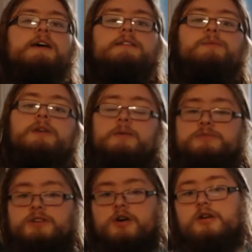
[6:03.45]
Then when it
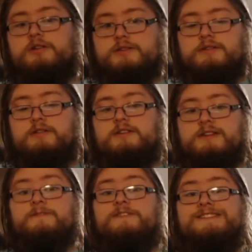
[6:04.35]
comes to carts, there are
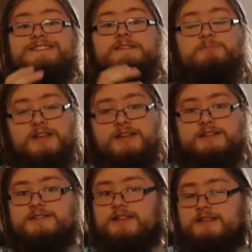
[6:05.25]
different
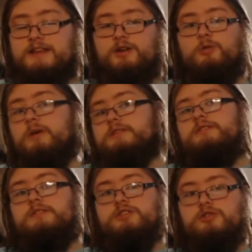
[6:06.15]
speeds that they go based
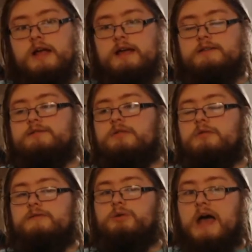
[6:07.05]
on the track.
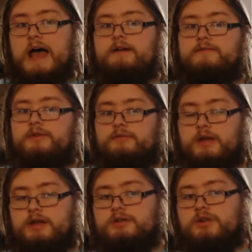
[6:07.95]
So if you have the
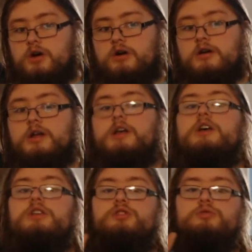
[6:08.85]
right cart,
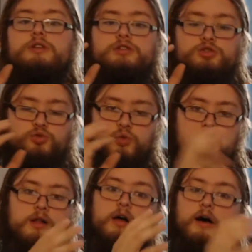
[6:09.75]
you can do
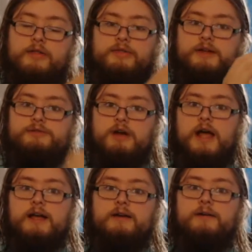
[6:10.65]
well on that
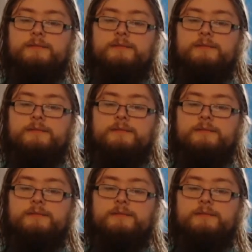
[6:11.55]
track.